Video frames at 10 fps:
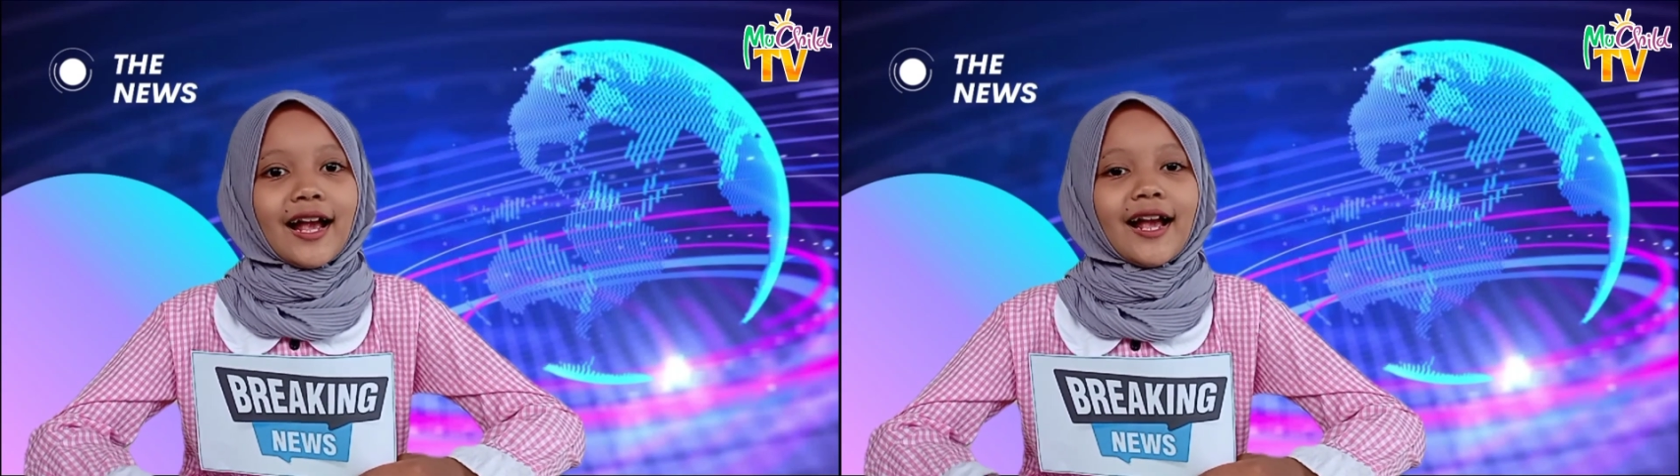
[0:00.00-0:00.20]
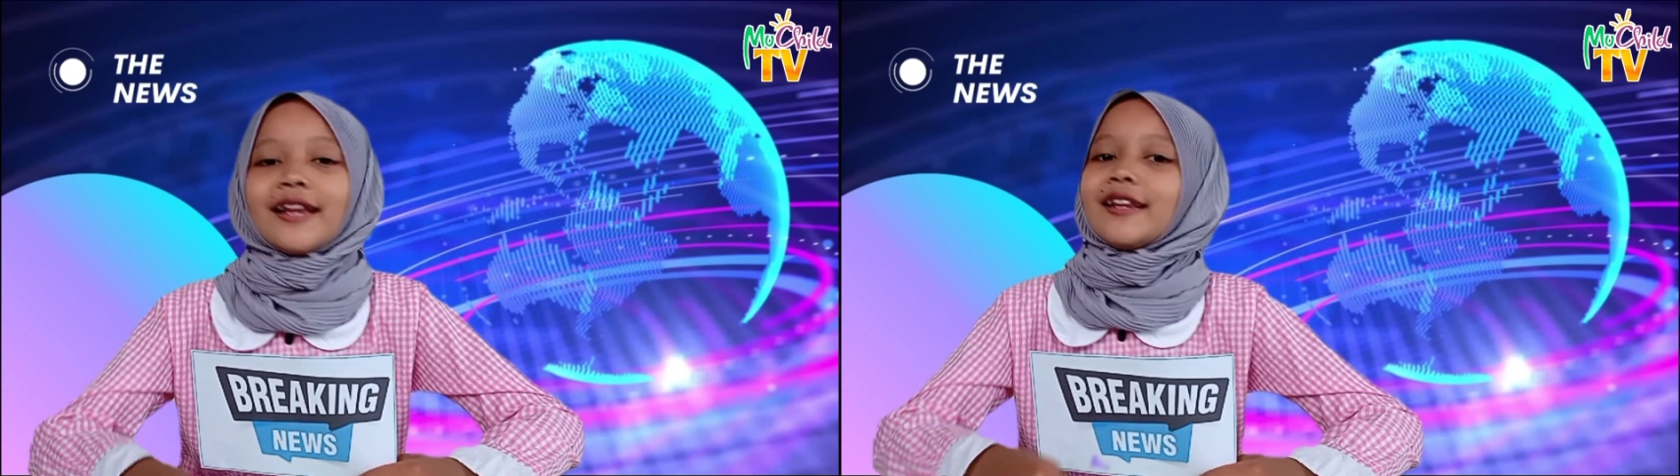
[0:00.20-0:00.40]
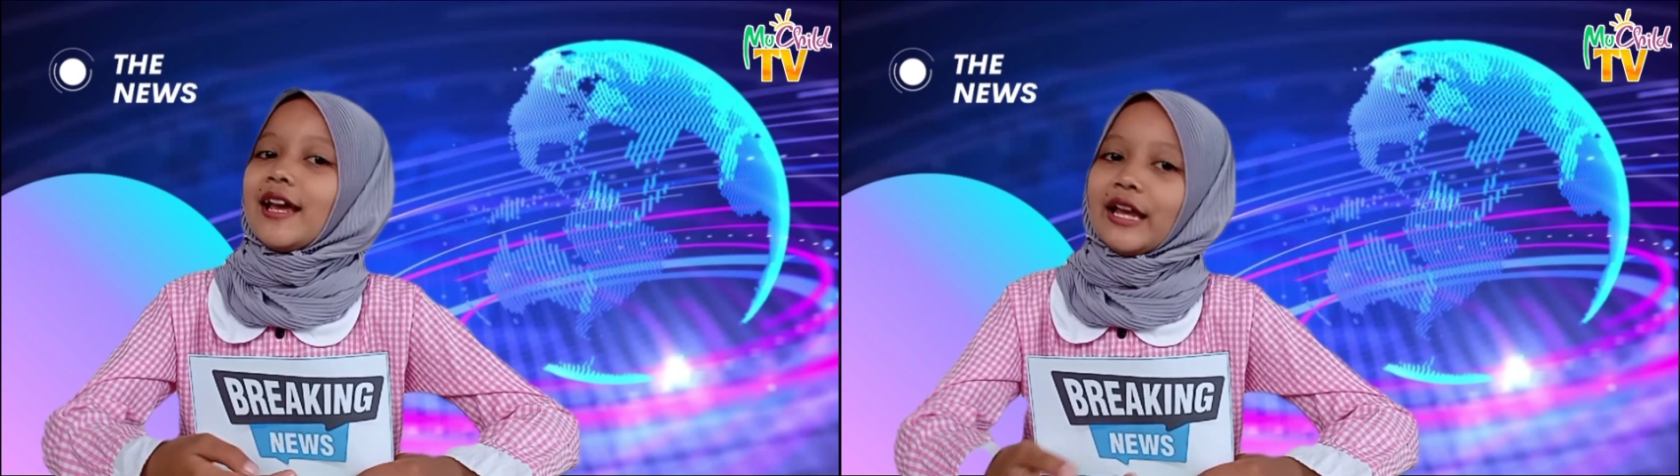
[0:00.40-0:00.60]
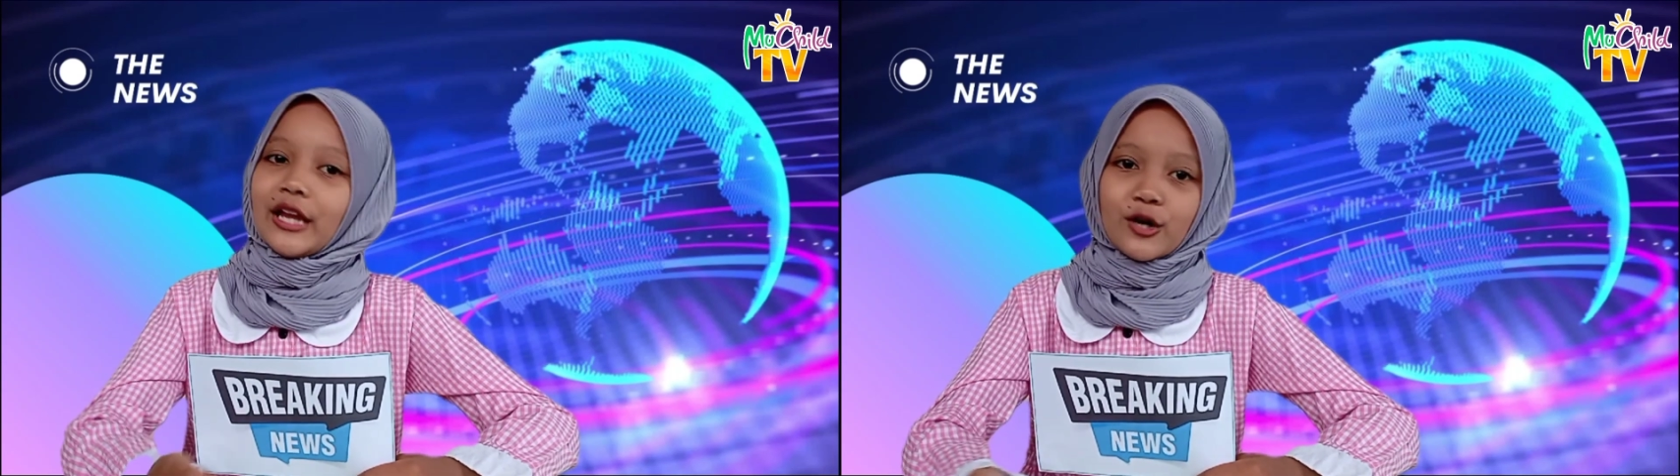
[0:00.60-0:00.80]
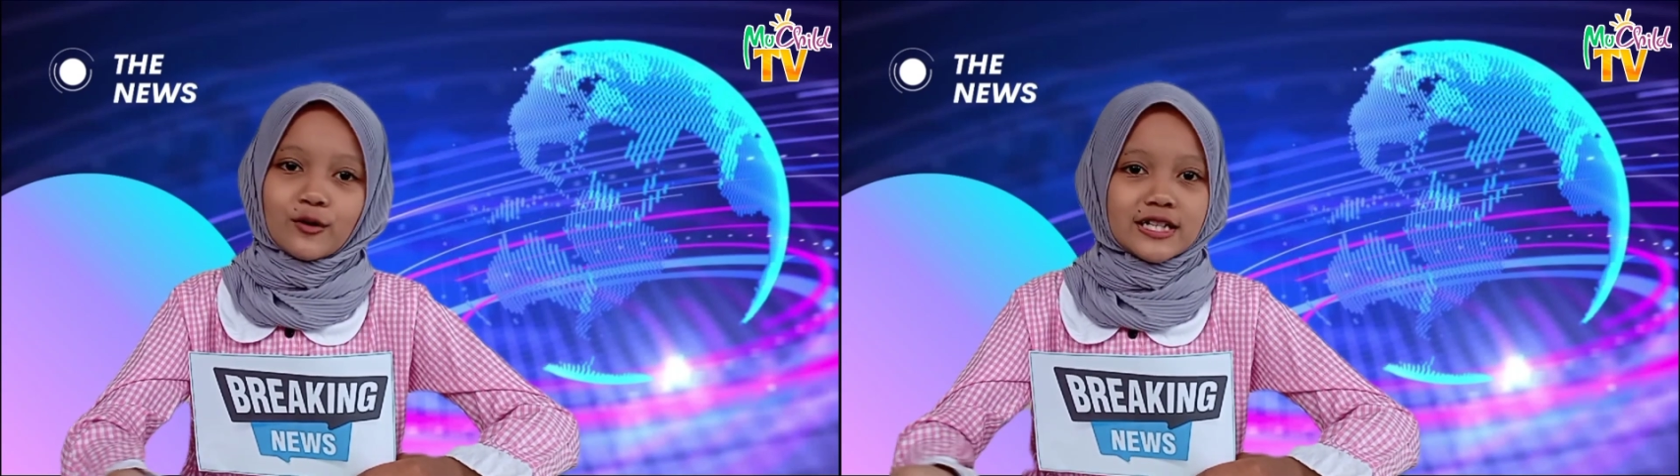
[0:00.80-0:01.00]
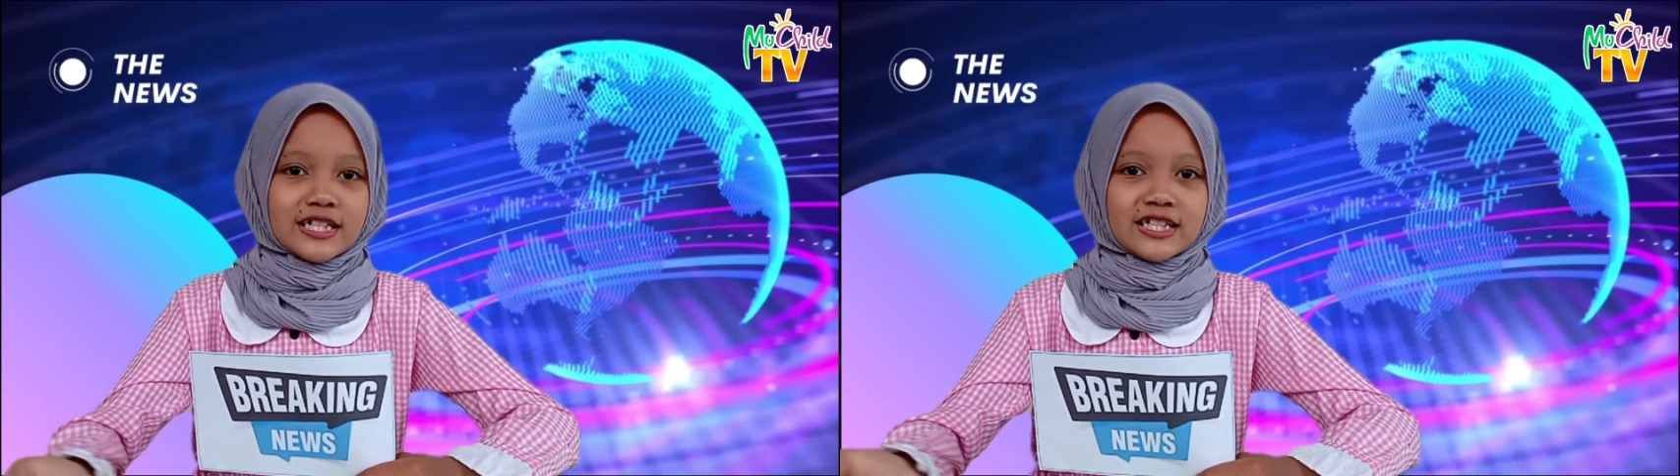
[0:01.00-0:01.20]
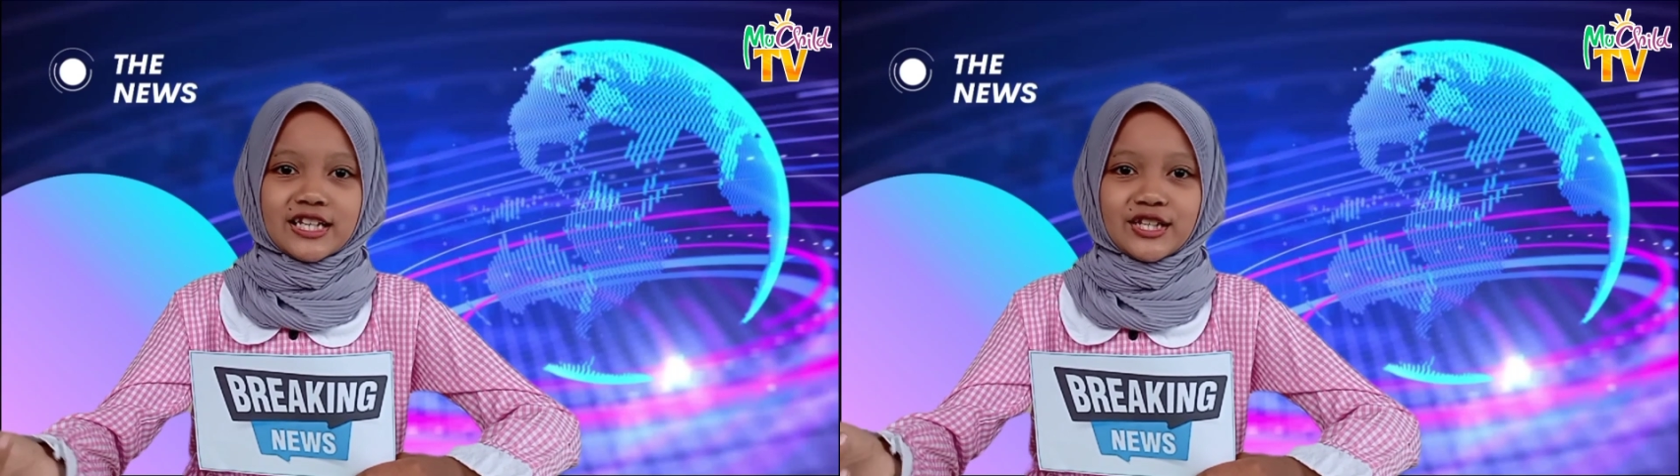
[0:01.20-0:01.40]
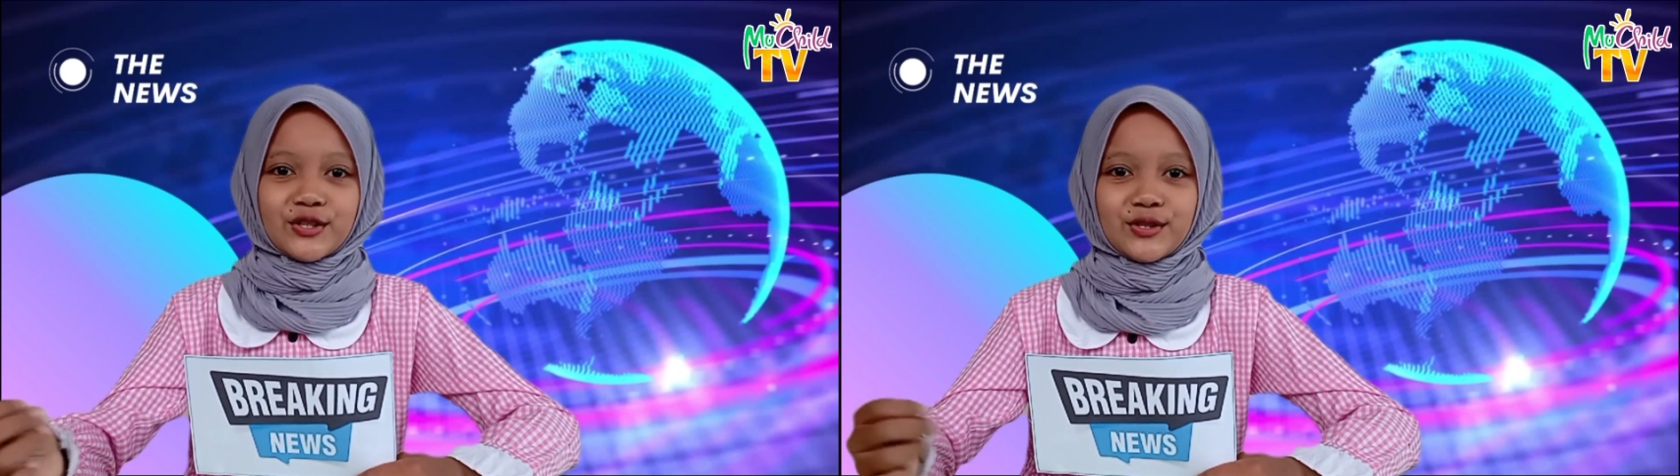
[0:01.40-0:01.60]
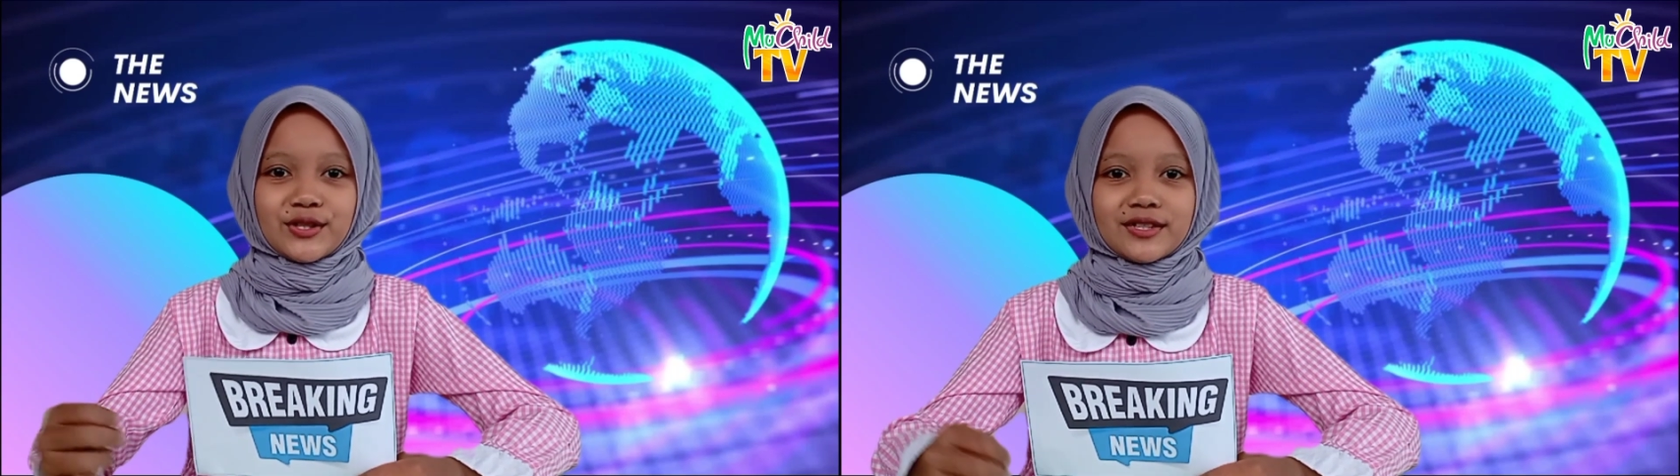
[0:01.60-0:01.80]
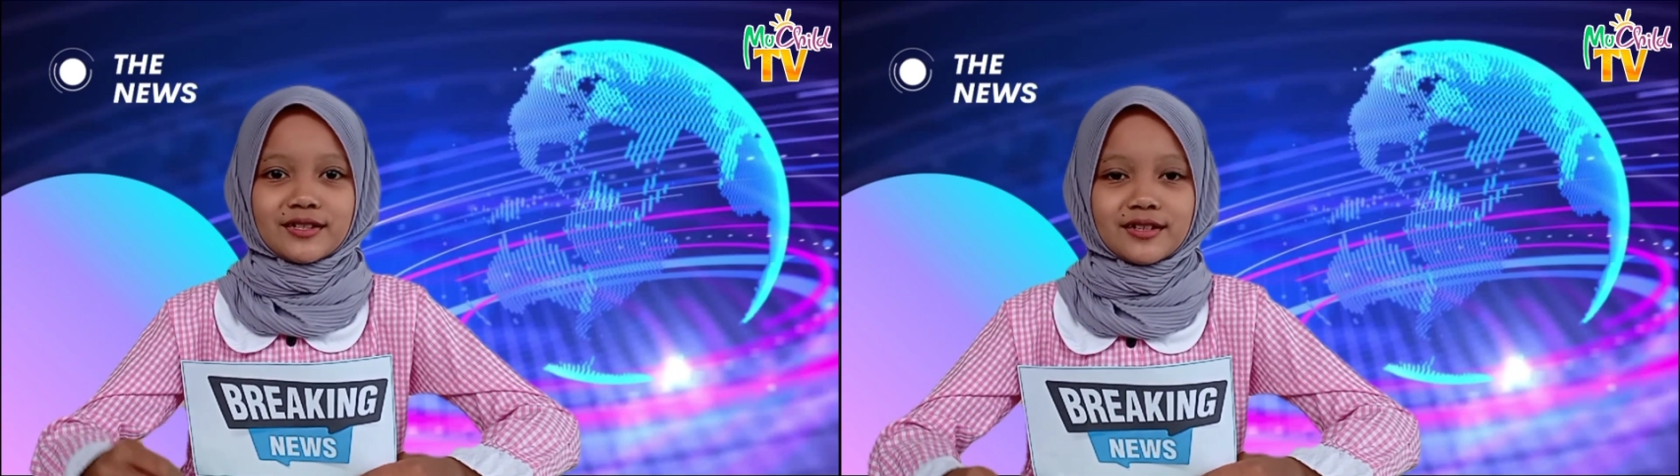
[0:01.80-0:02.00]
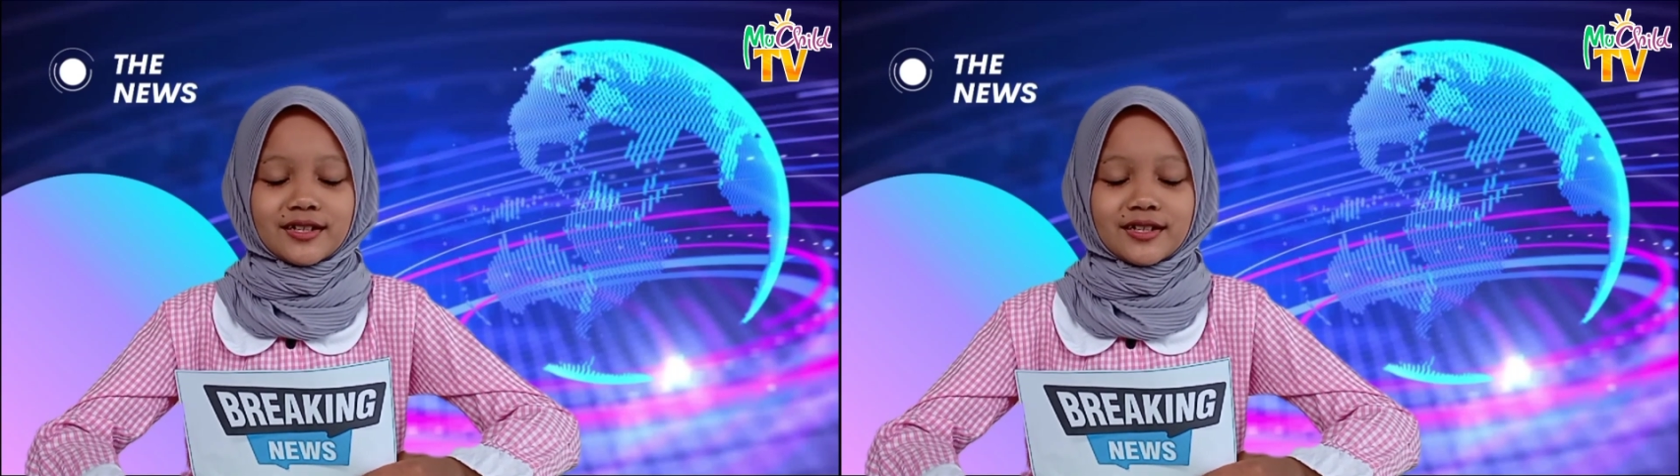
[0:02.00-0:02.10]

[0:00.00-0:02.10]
And here is the news.